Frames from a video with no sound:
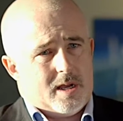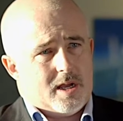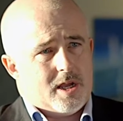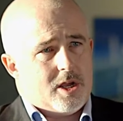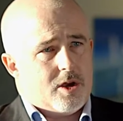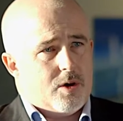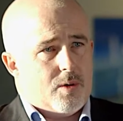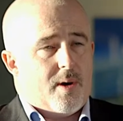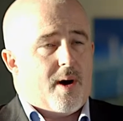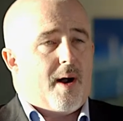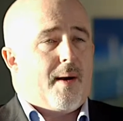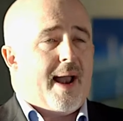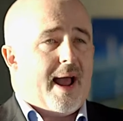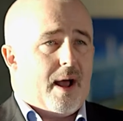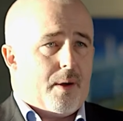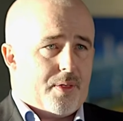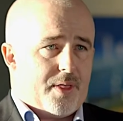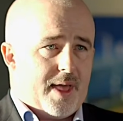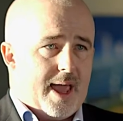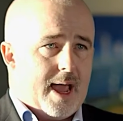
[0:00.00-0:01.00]
you are
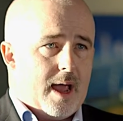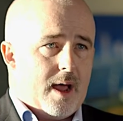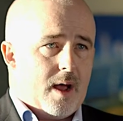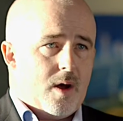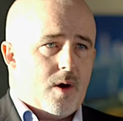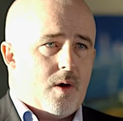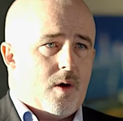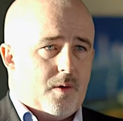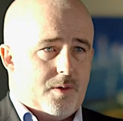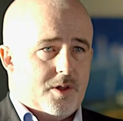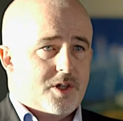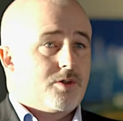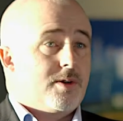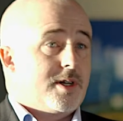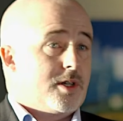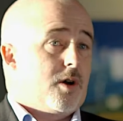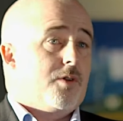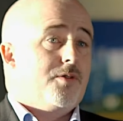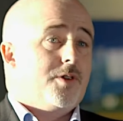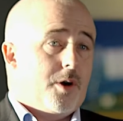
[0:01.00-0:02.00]
out there on the
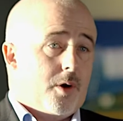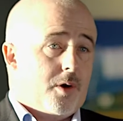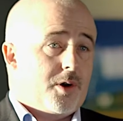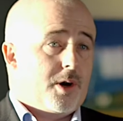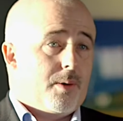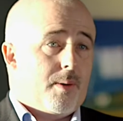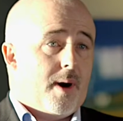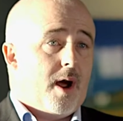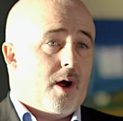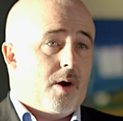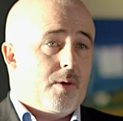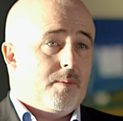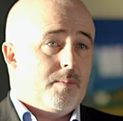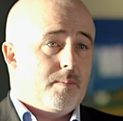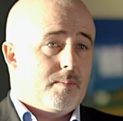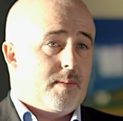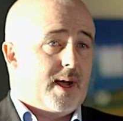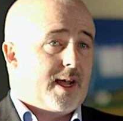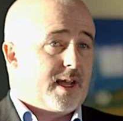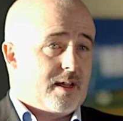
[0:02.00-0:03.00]
streets, often on your own,
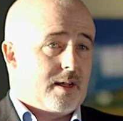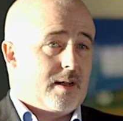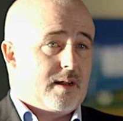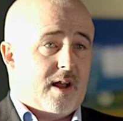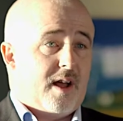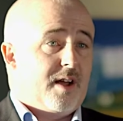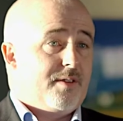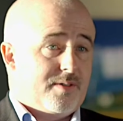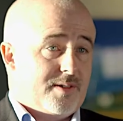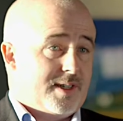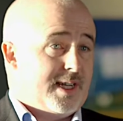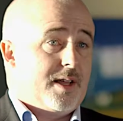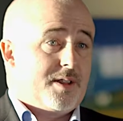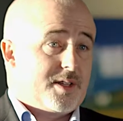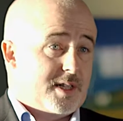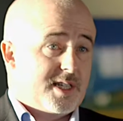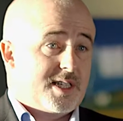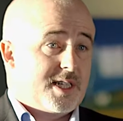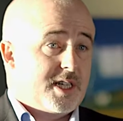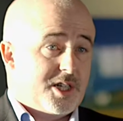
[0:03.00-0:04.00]
making life and
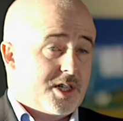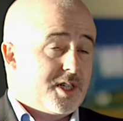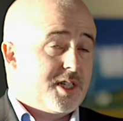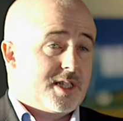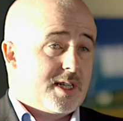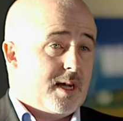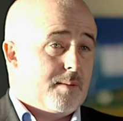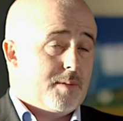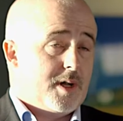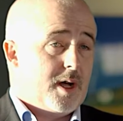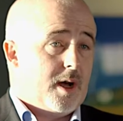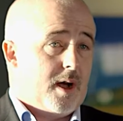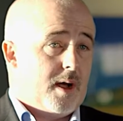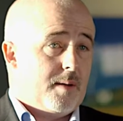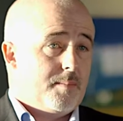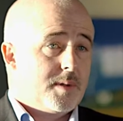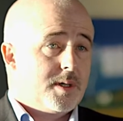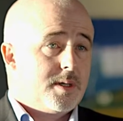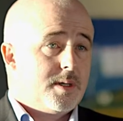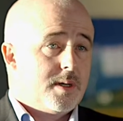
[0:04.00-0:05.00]
death decisions
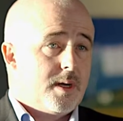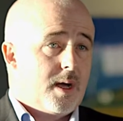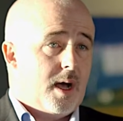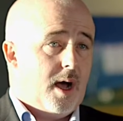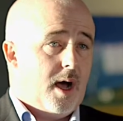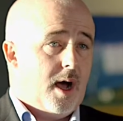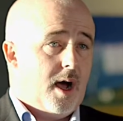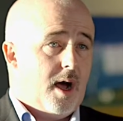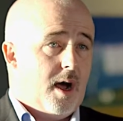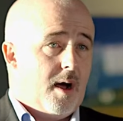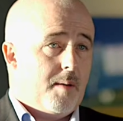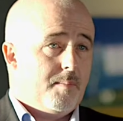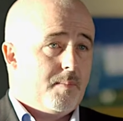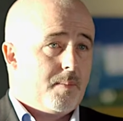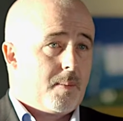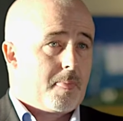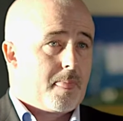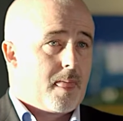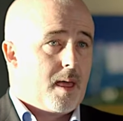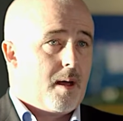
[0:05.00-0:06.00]
sometimes.
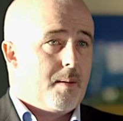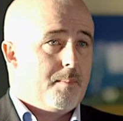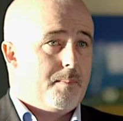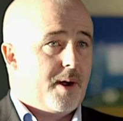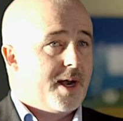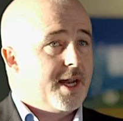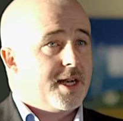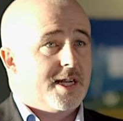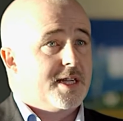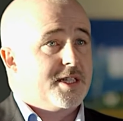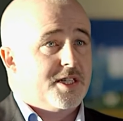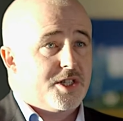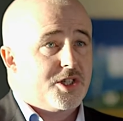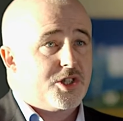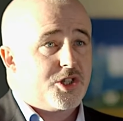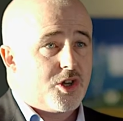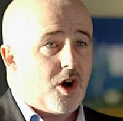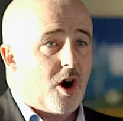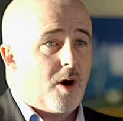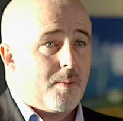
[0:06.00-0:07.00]
But it doesn't
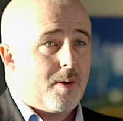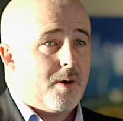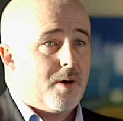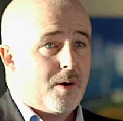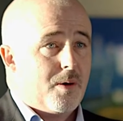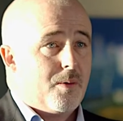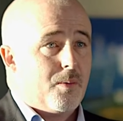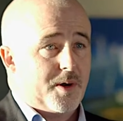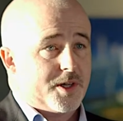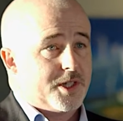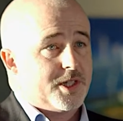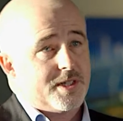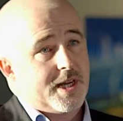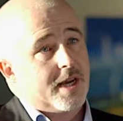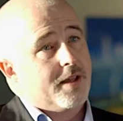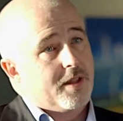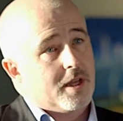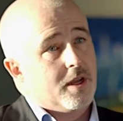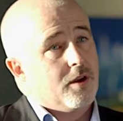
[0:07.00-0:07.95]
stop once you take the